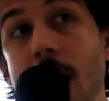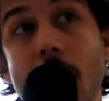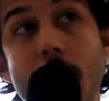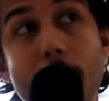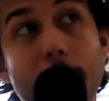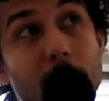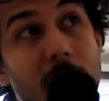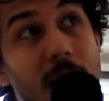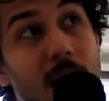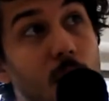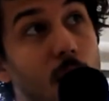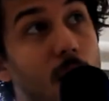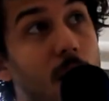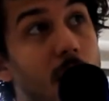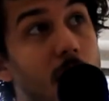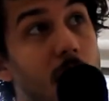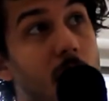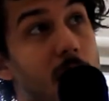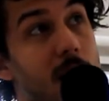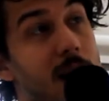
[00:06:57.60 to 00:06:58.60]
about
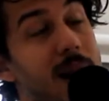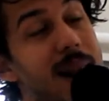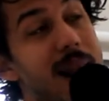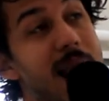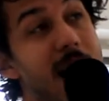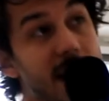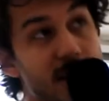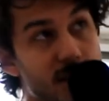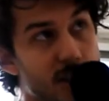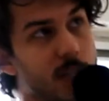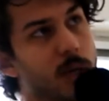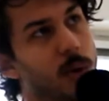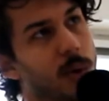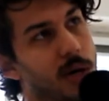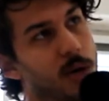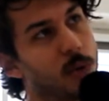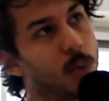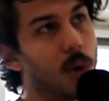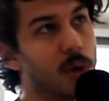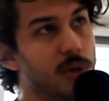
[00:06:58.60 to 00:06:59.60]
unless you
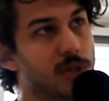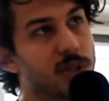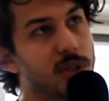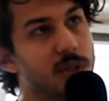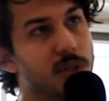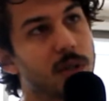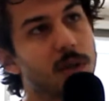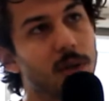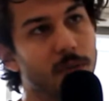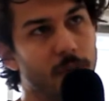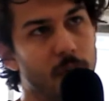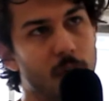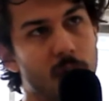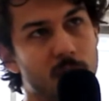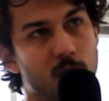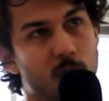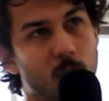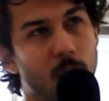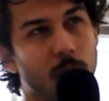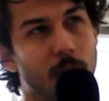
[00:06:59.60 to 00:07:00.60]
had watched the
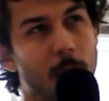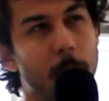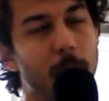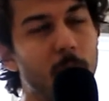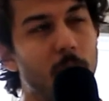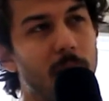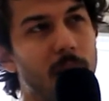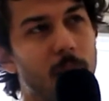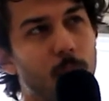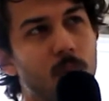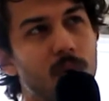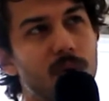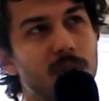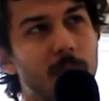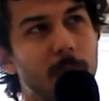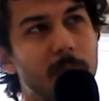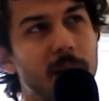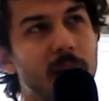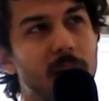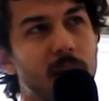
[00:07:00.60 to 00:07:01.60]
first one. But it was
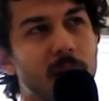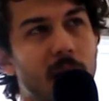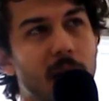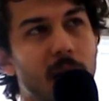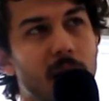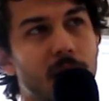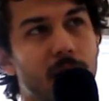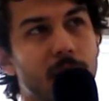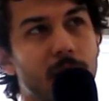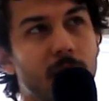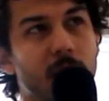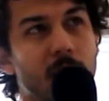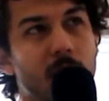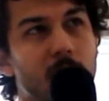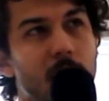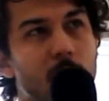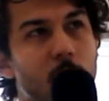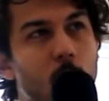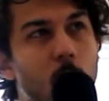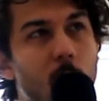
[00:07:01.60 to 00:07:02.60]
a bit kind of
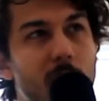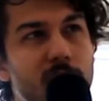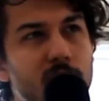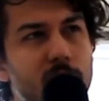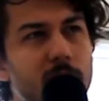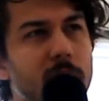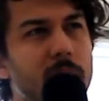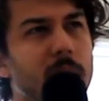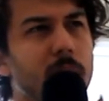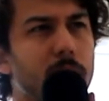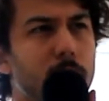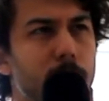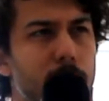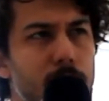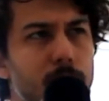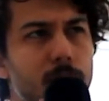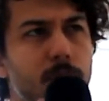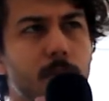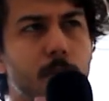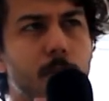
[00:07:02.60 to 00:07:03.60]
questioning, like,
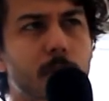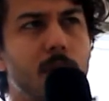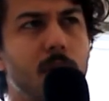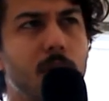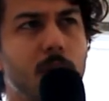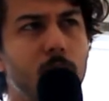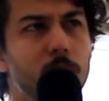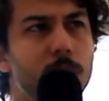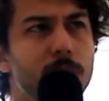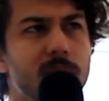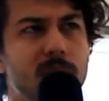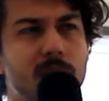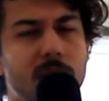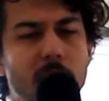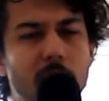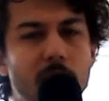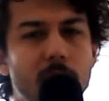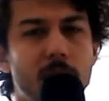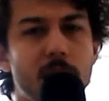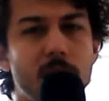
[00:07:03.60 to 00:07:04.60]
blonde, who is
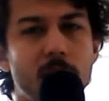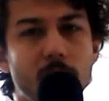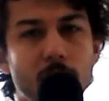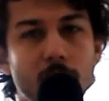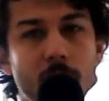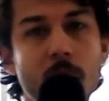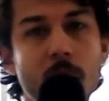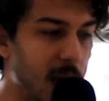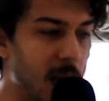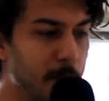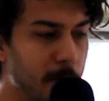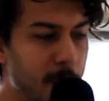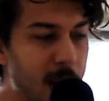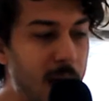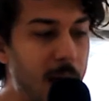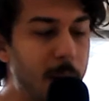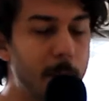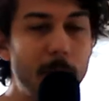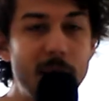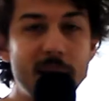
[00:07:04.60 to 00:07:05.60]
that, you know?
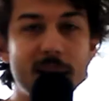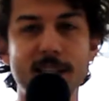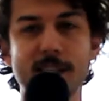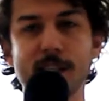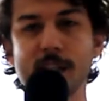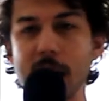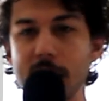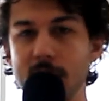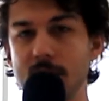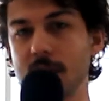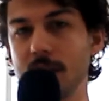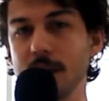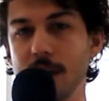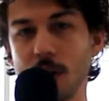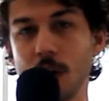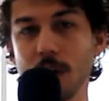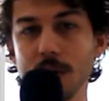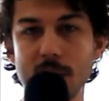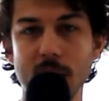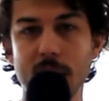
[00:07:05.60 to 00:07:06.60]
It makes sense in the
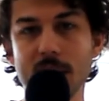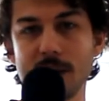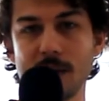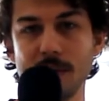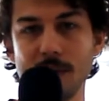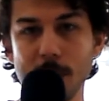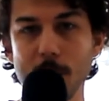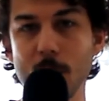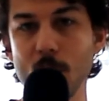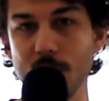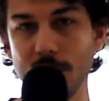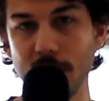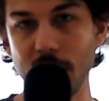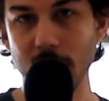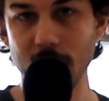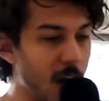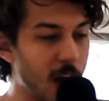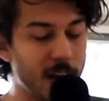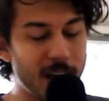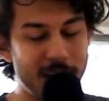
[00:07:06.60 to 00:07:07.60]
context of the movie. I've